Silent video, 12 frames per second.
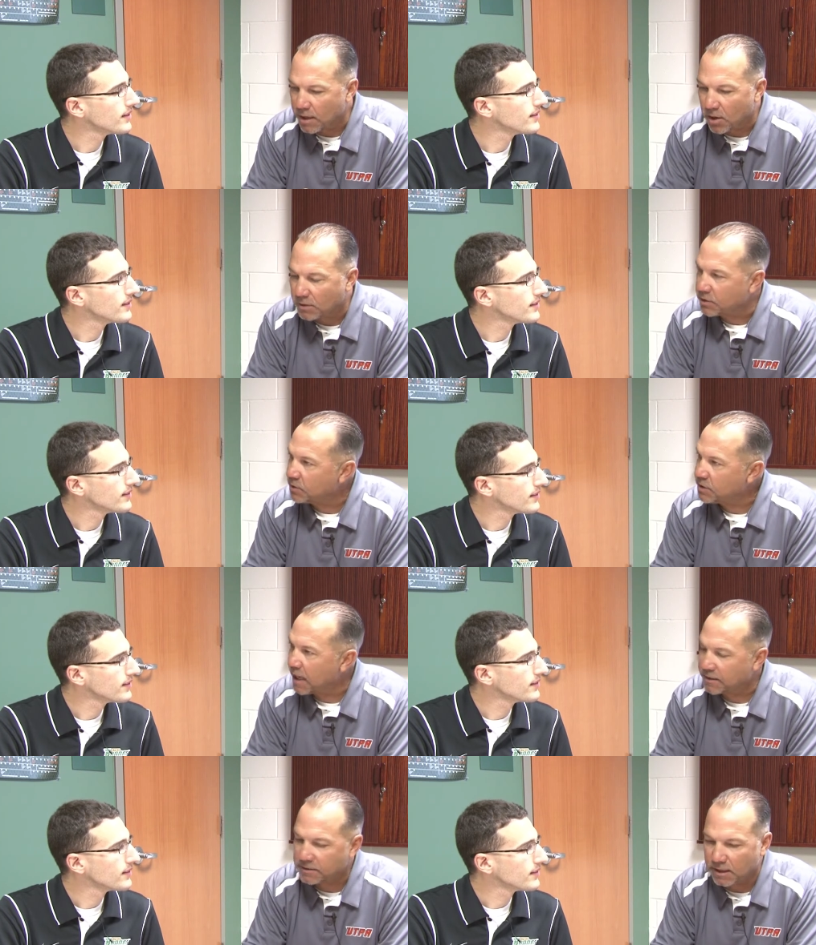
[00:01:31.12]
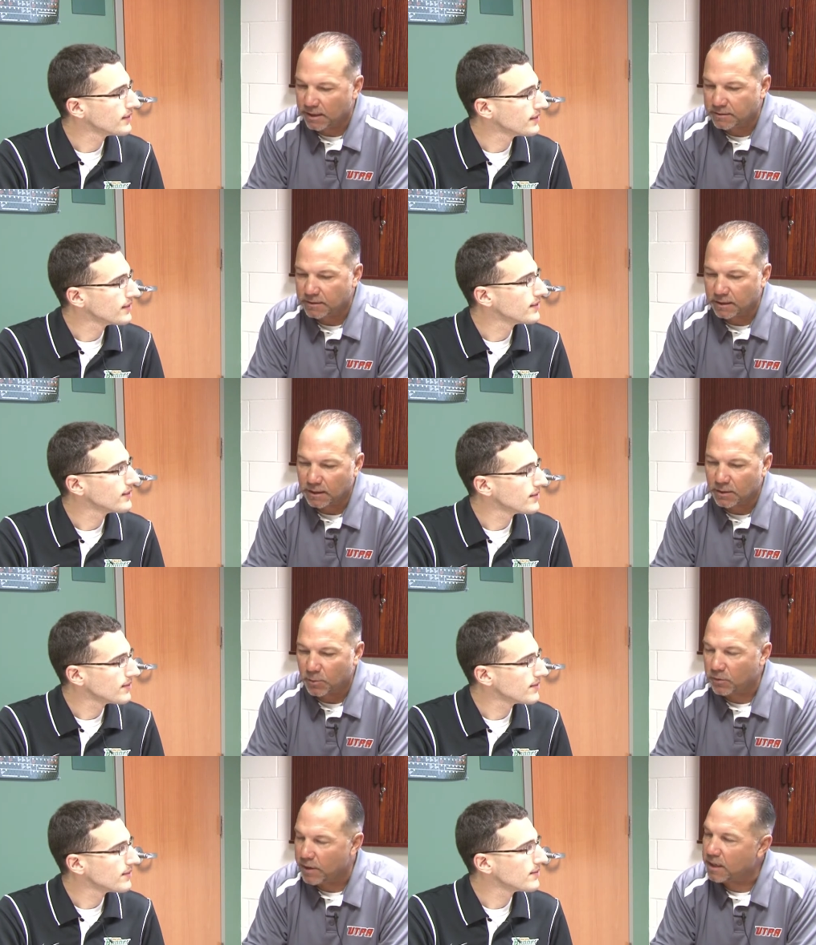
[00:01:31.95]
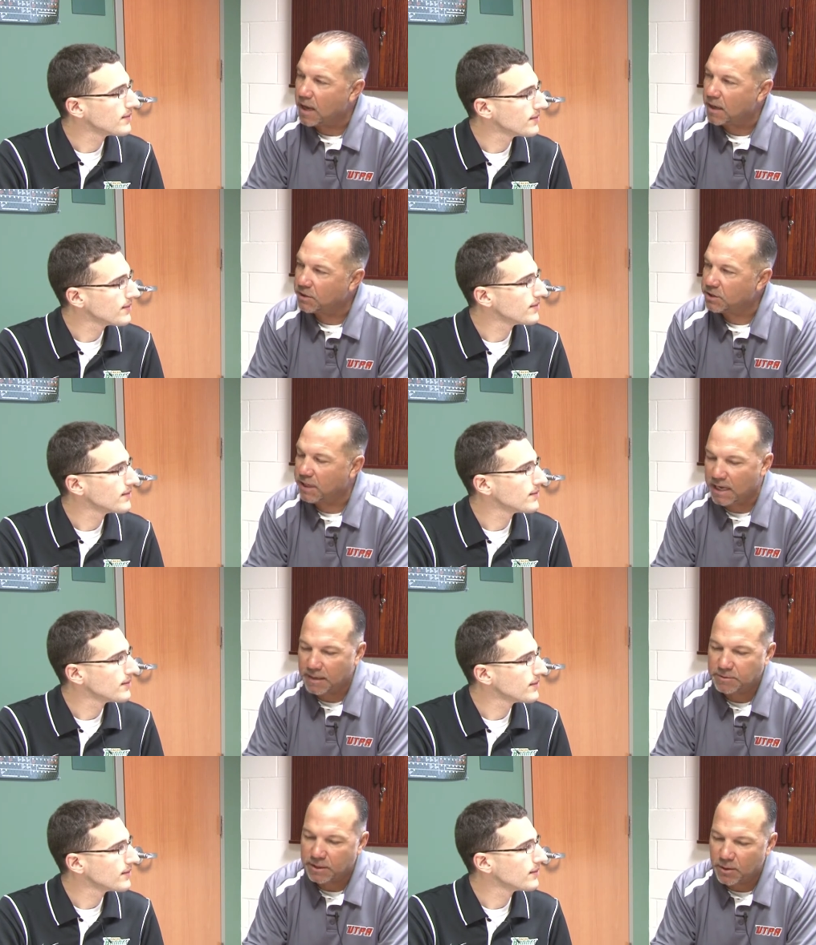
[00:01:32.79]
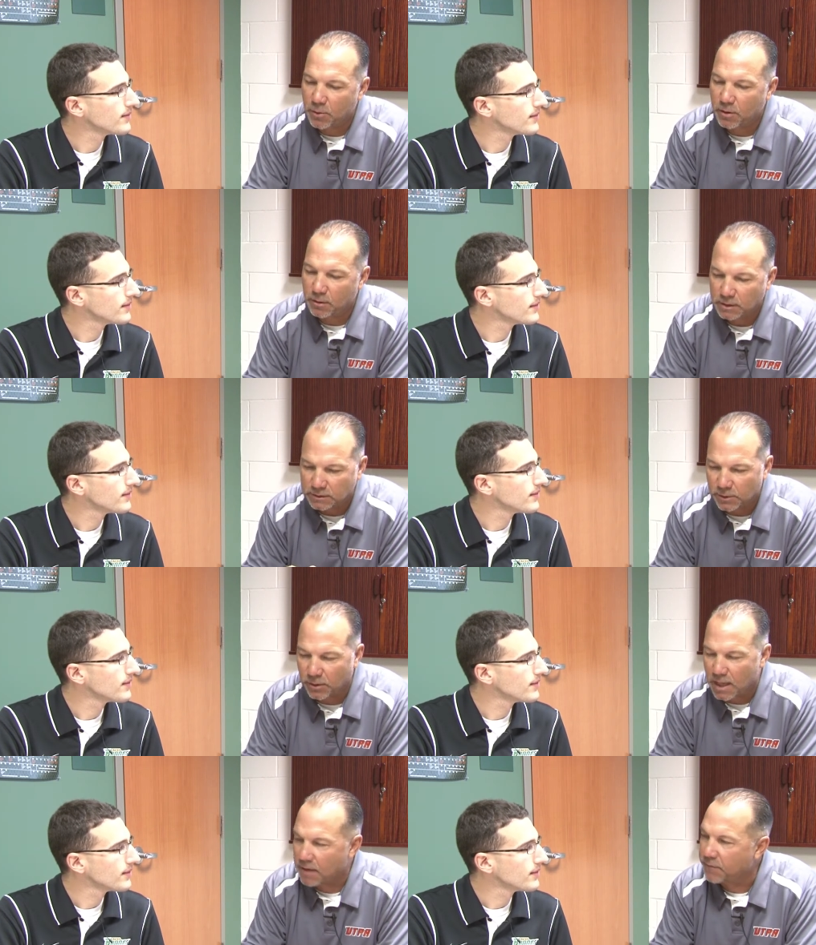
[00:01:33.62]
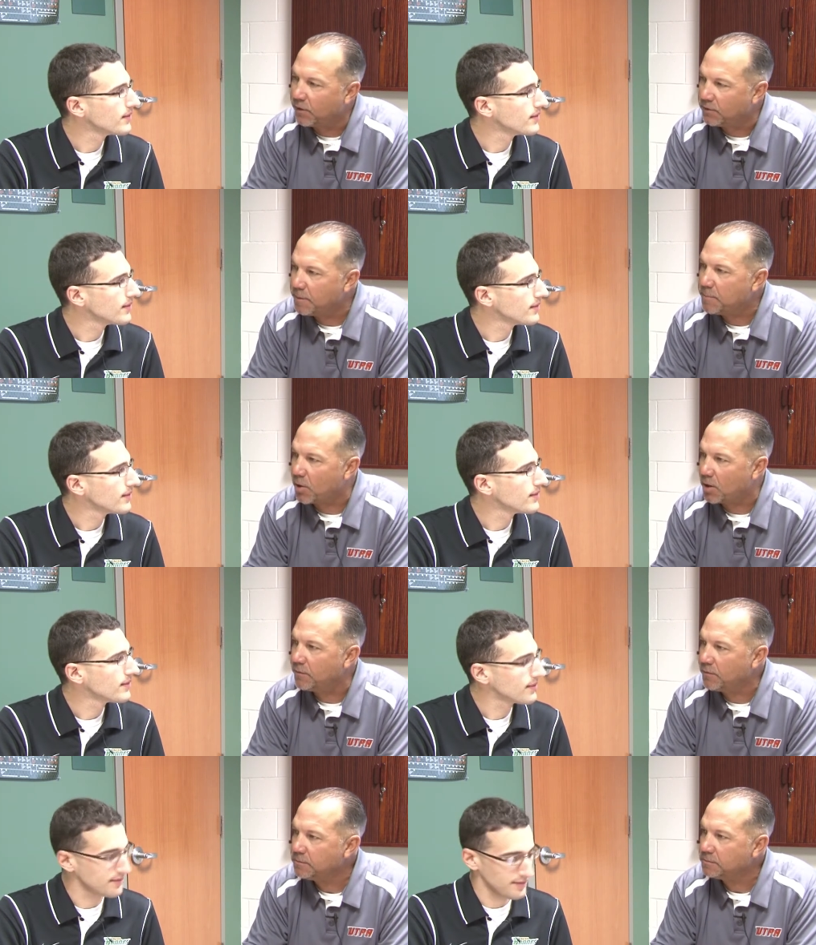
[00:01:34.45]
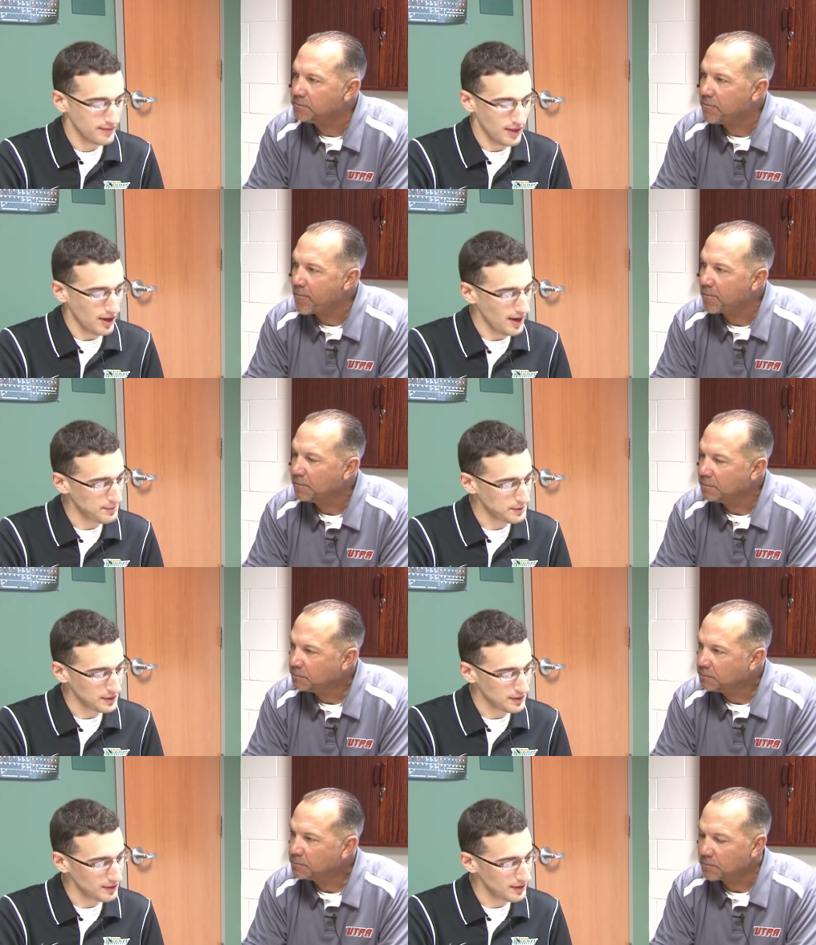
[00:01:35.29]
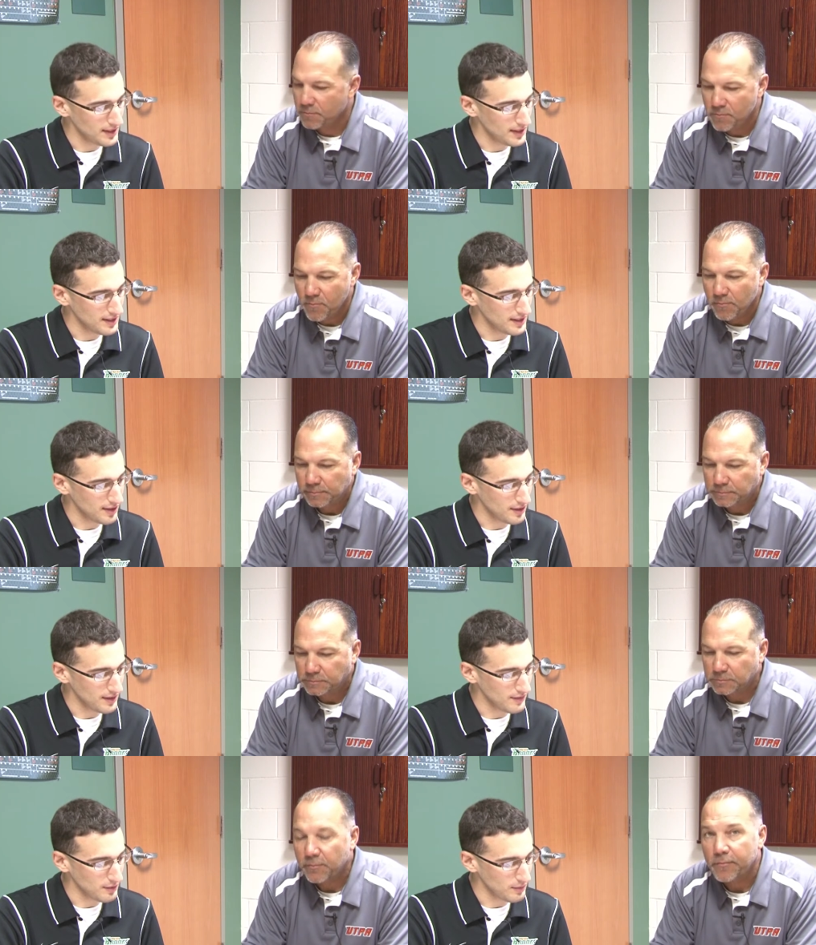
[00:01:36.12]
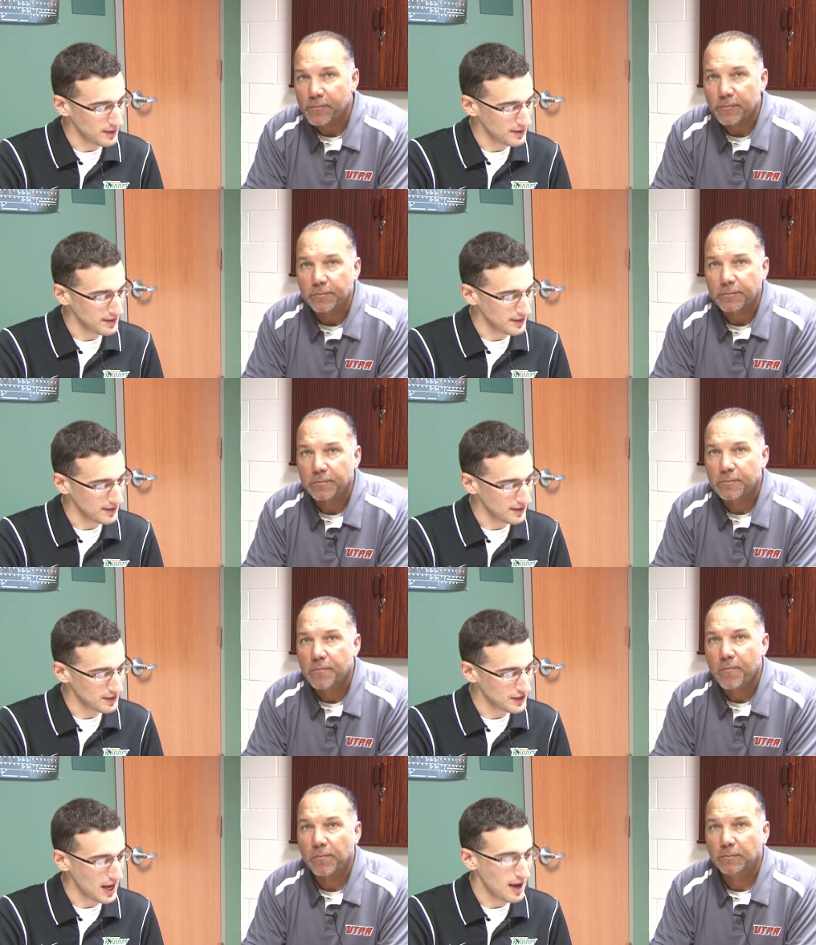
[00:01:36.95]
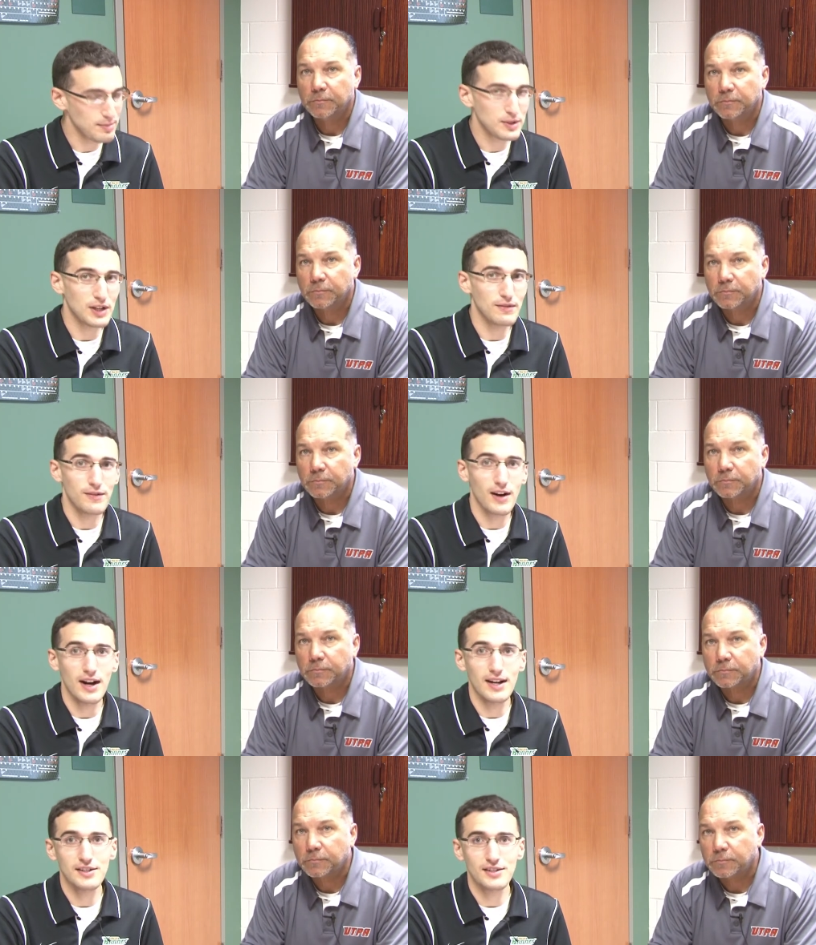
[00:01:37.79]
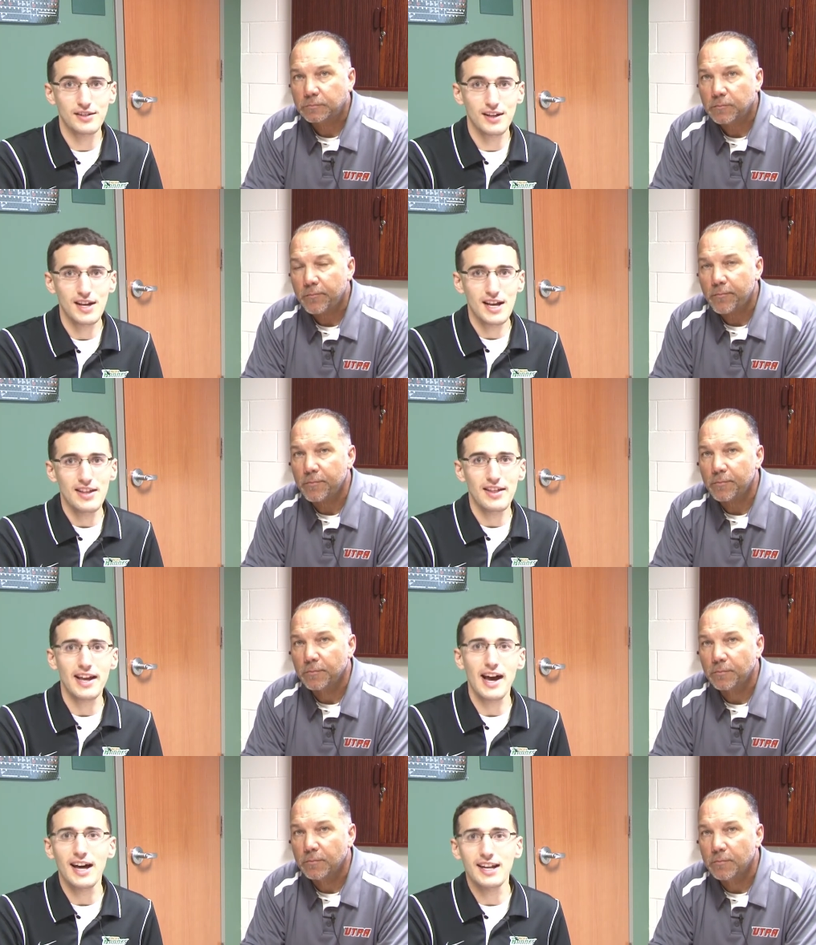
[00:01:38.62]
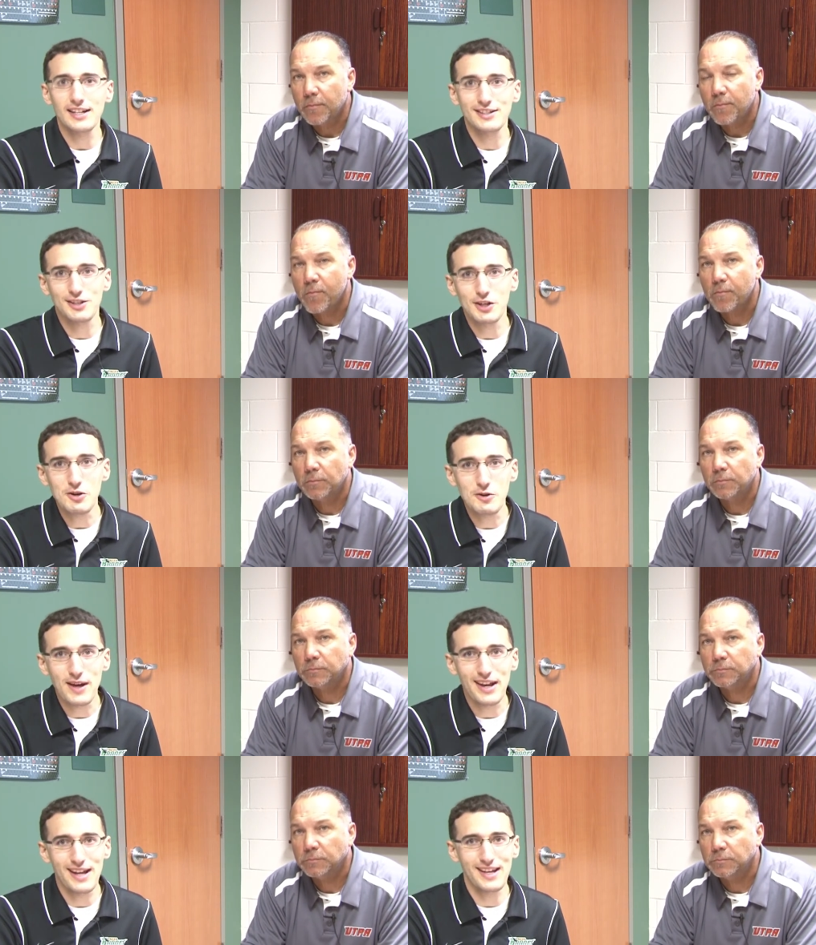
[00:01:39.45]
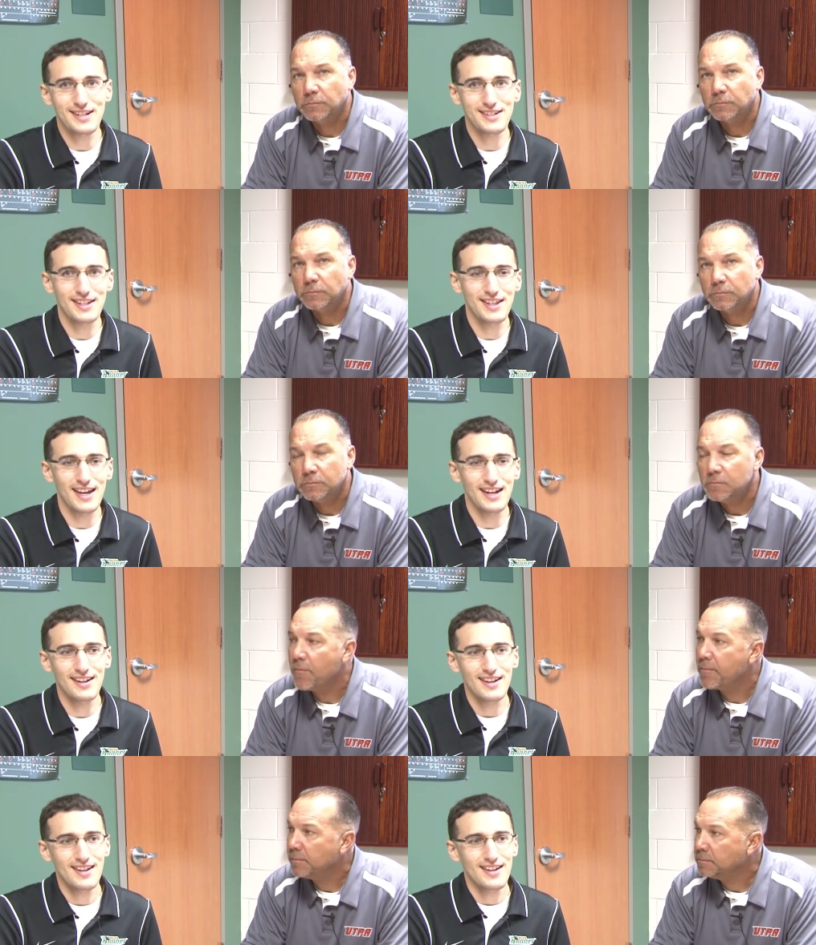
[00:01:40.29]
Speaker 1: and also Sac State. They were great college games, and they were a lot of fun to be part of.
Speaker 2: Oh, absolutely. And you know, even with the stoppage on Friday, so they got in 2 innings, and then